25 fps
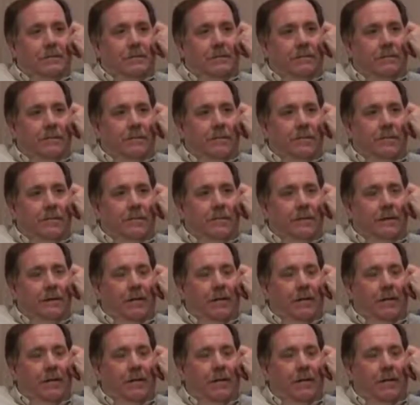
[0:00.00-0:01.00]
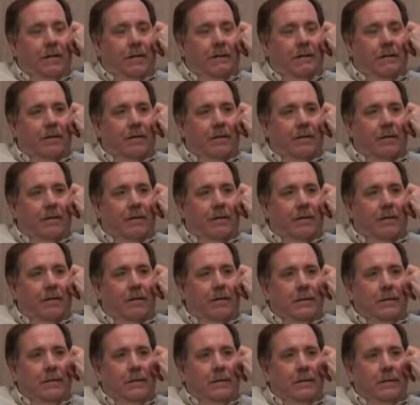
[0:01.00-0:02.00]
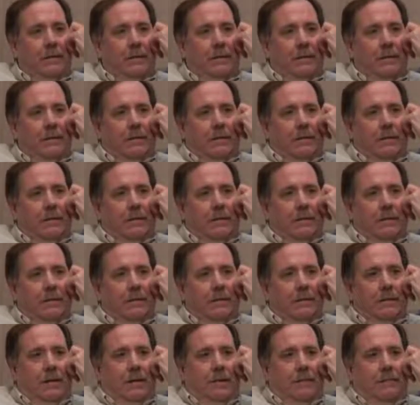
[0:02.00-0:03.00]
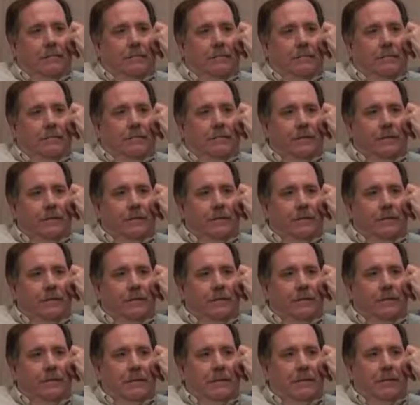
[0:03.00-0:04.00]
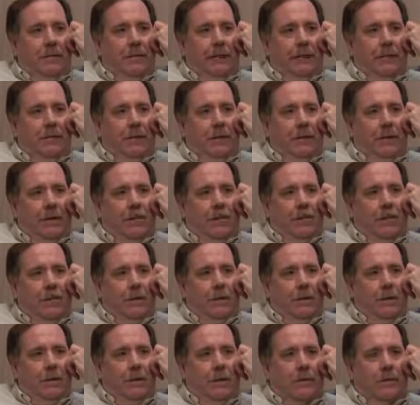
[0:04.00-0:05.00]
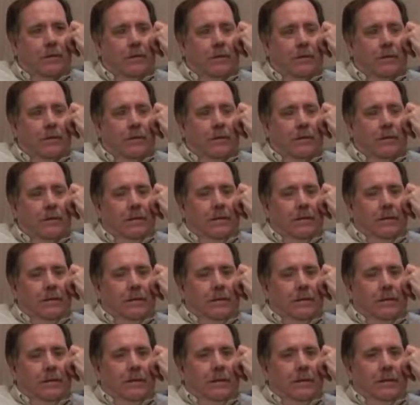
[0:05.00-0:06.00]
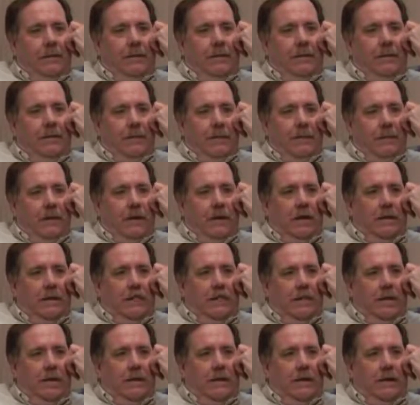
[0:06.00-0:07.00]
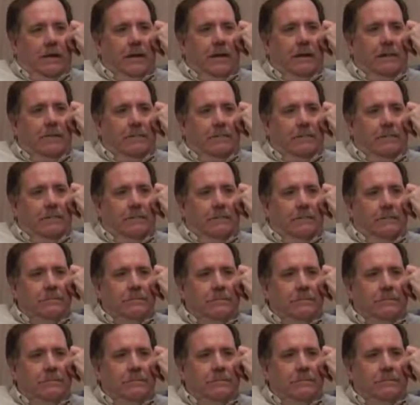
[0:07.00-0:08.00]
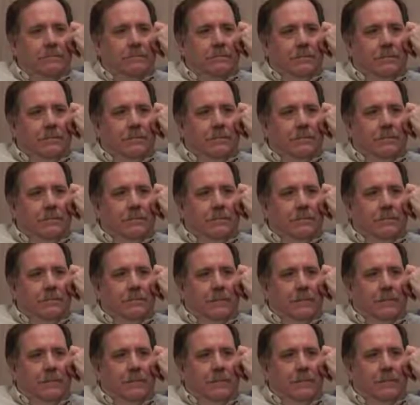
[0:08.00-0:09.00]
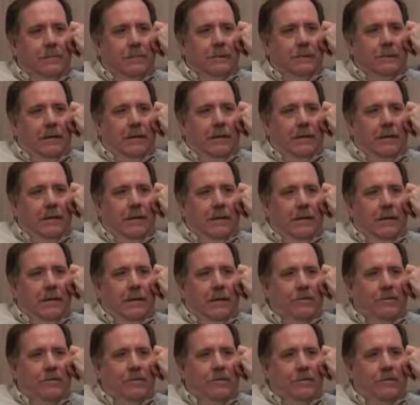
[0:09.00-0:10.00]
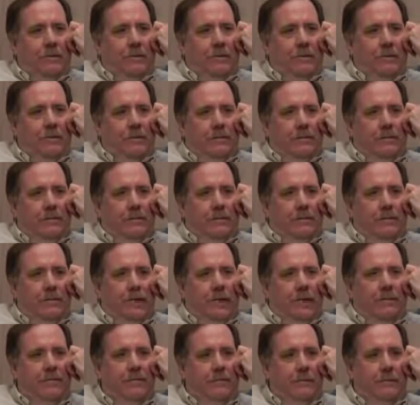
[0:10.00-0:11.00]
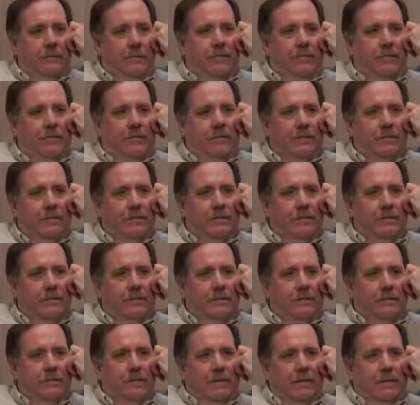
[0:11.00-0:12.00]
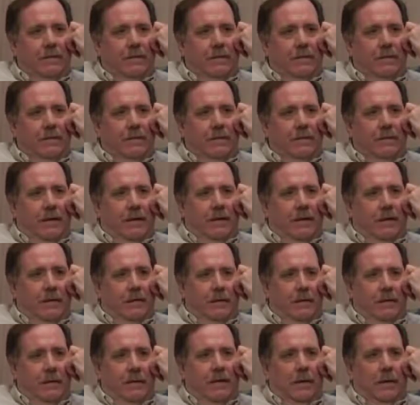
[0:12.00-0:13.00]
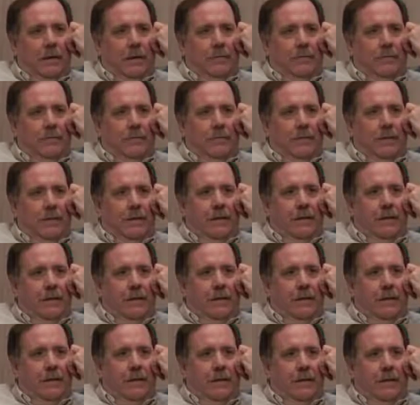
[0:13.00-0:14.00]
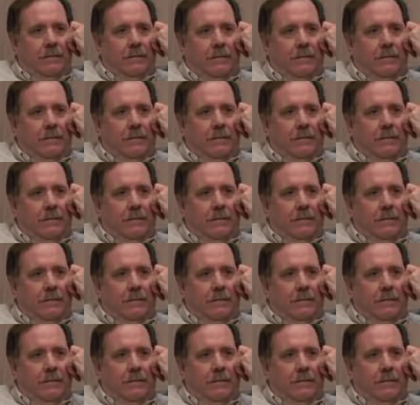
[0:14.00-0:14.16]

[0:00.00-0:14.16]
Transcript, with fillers: environment, airline environment of uh, how much work that they can contract out and how much of a savings that they can realize from that.